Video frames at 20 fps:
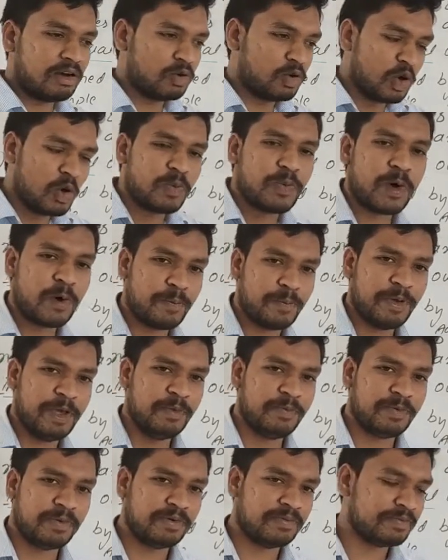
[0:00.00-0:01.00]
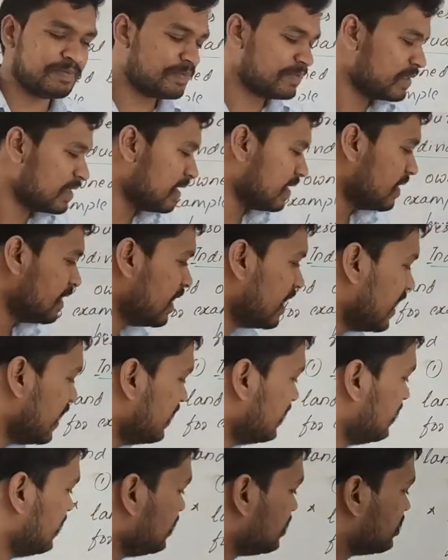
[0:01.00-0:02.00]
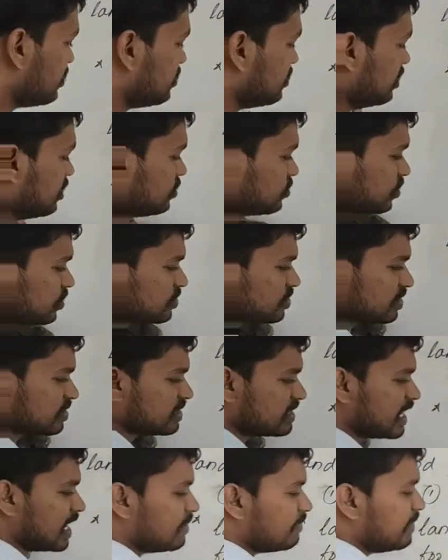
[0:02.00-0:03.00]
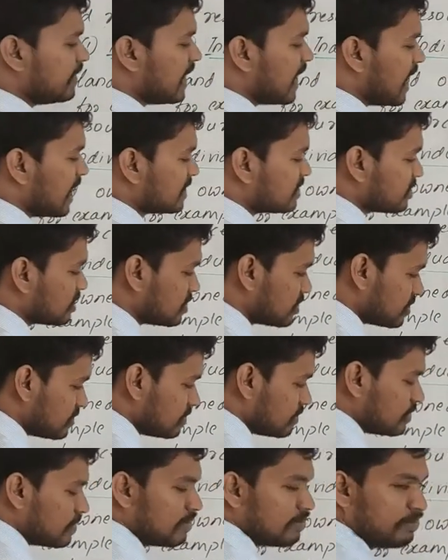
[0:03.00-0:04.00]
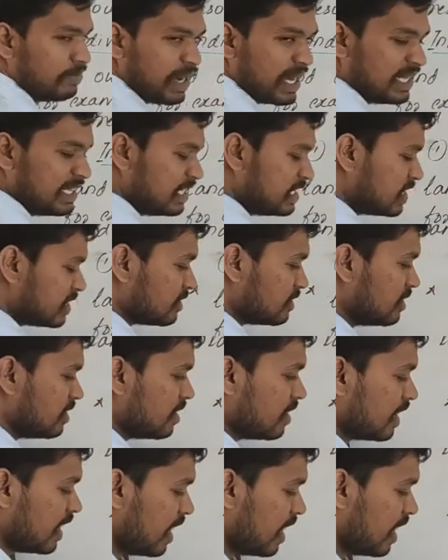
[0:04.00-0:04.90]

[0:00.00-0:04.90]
group of people. And these resources can be accessed by these